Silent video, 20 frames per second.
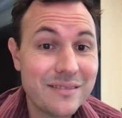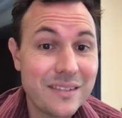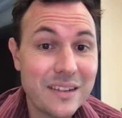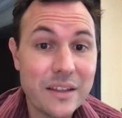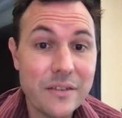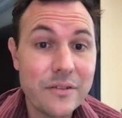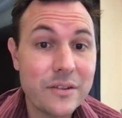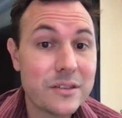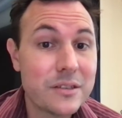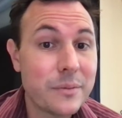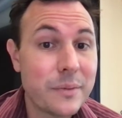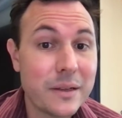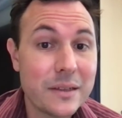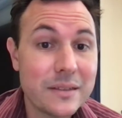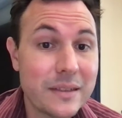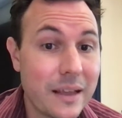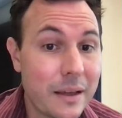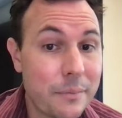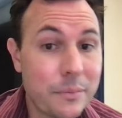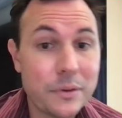Give us some
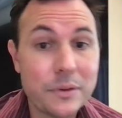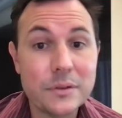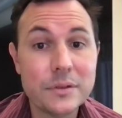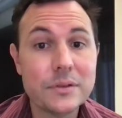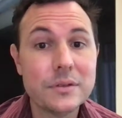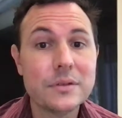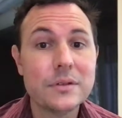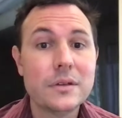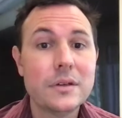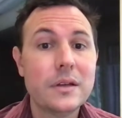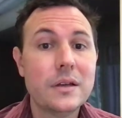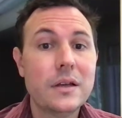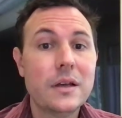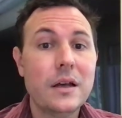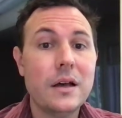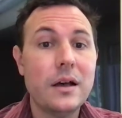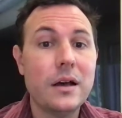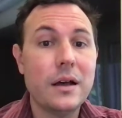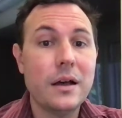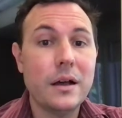examples,
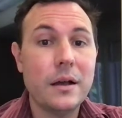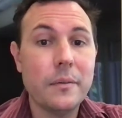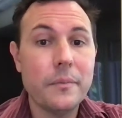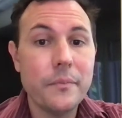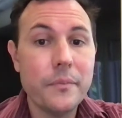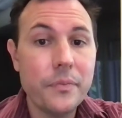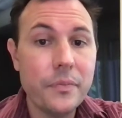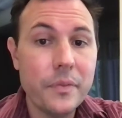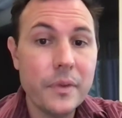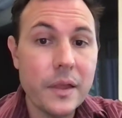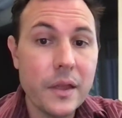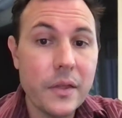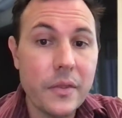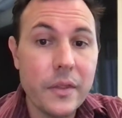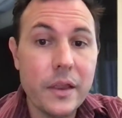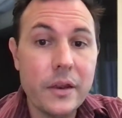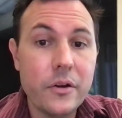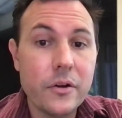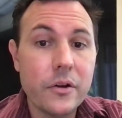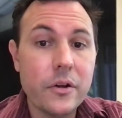and
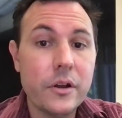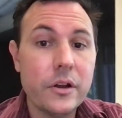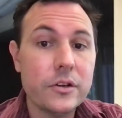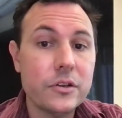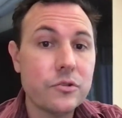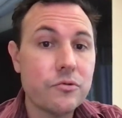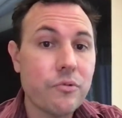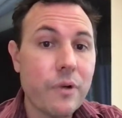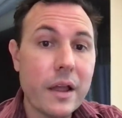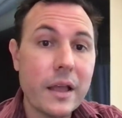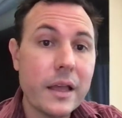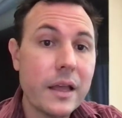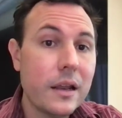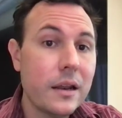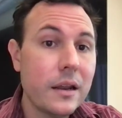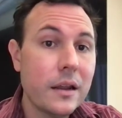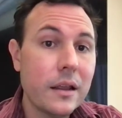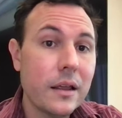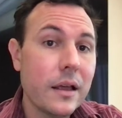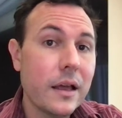then you're going to just rank it
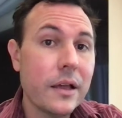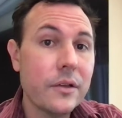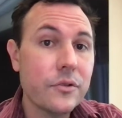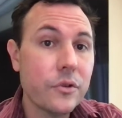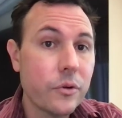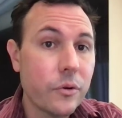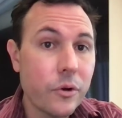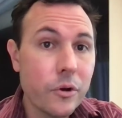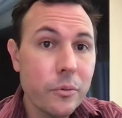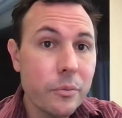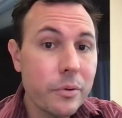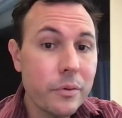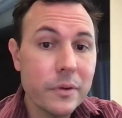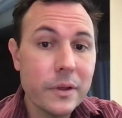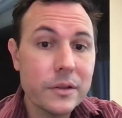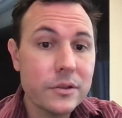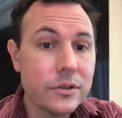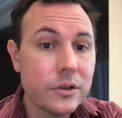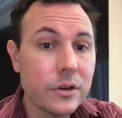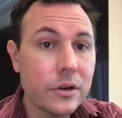as a group.
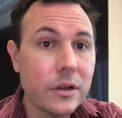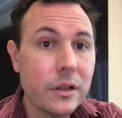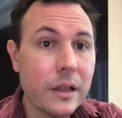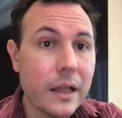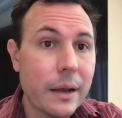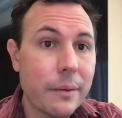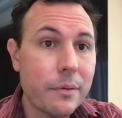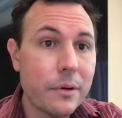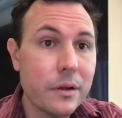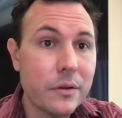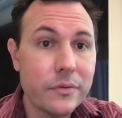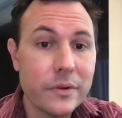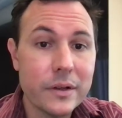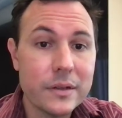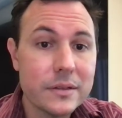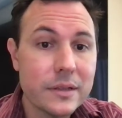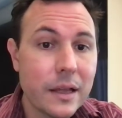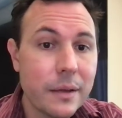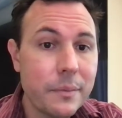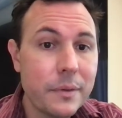That's your collaborative
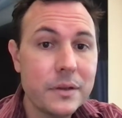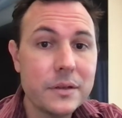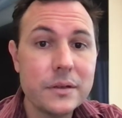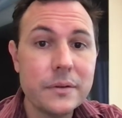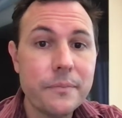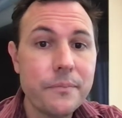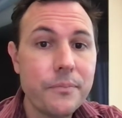assignment.